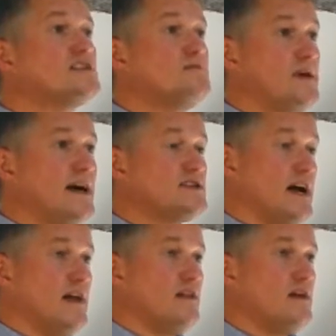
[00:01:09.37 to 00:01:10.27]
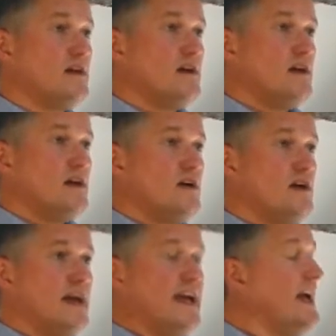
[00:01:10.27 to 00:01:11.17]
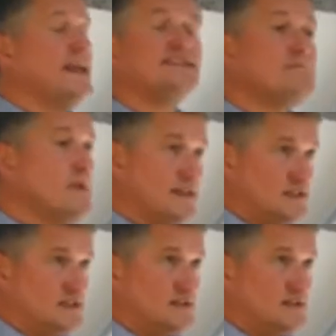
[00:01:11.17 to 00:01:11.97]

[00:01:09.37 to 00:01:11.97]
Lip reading: to be agile, it's immense.